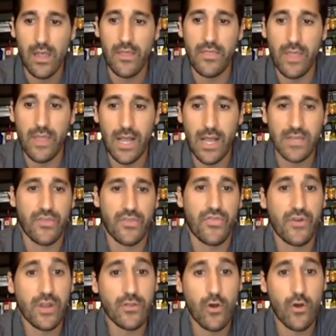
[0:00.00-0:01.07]
the last
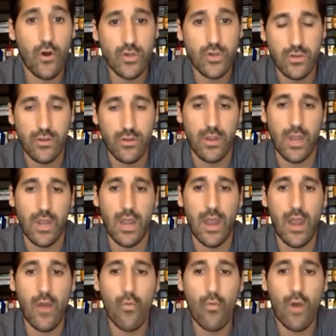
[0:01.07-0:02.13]
3 talks
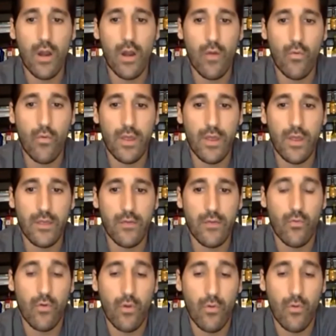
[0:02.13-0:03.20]
were
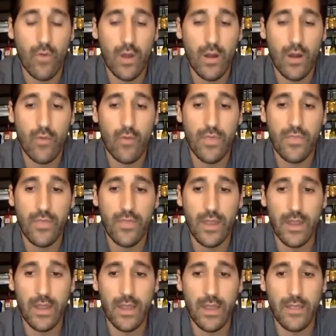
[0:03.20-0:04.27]
with
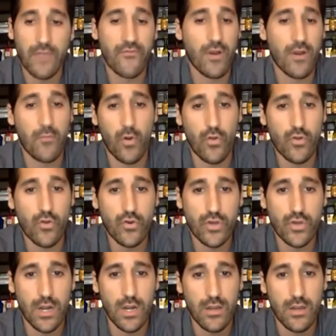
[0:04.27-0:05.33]
different
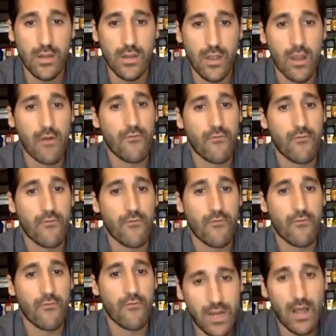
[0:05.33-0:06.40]
producers from
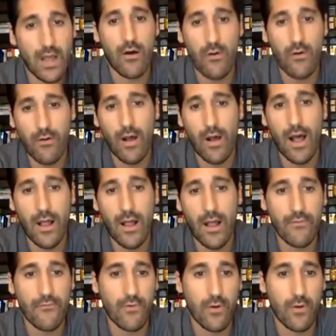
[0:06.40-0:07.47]
Argentina
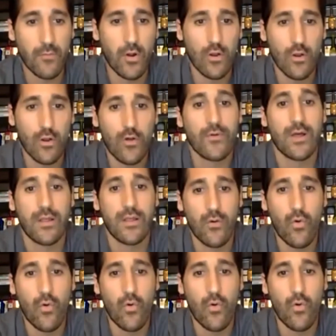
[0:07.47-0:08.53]
and from all over the
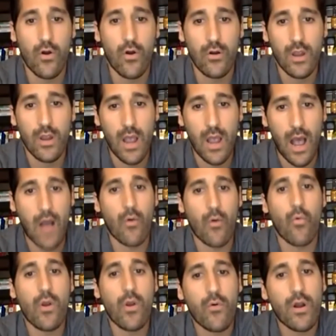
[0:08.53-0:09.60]
world, and
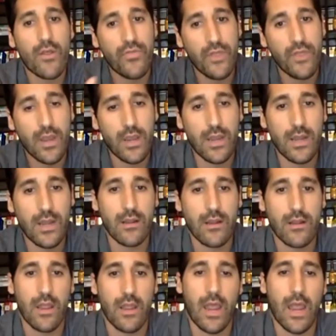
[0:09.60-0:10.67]
we were thinking
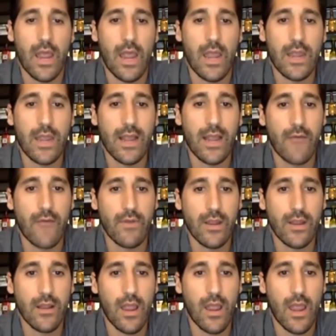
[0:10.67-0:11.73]
in having
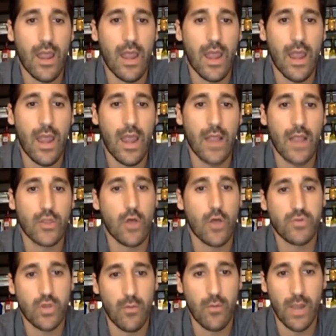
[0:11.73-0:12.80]
a top
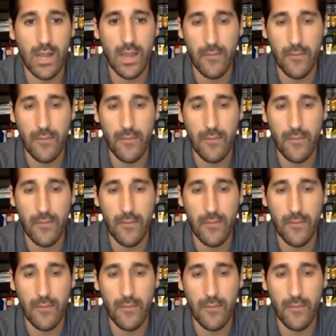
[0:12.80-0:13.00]
sommelier.